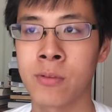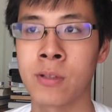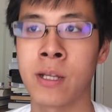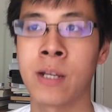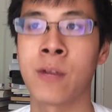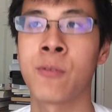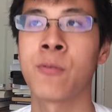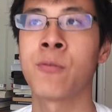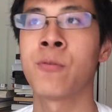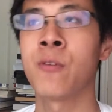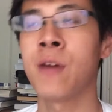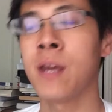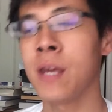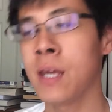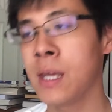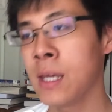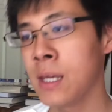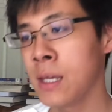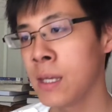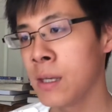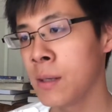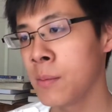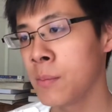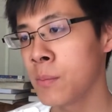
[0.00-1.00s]
like
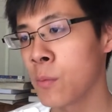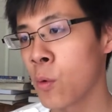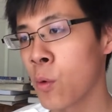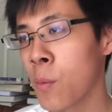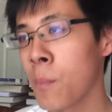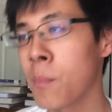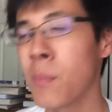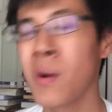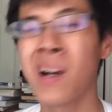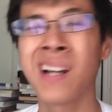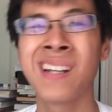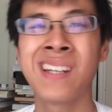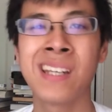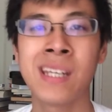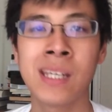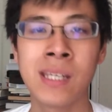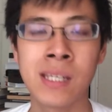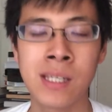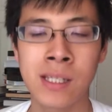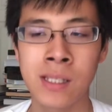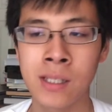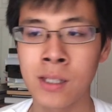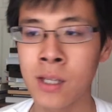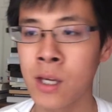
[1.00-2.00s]
fame or
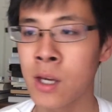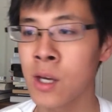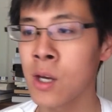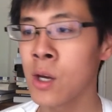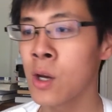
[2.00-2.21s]
money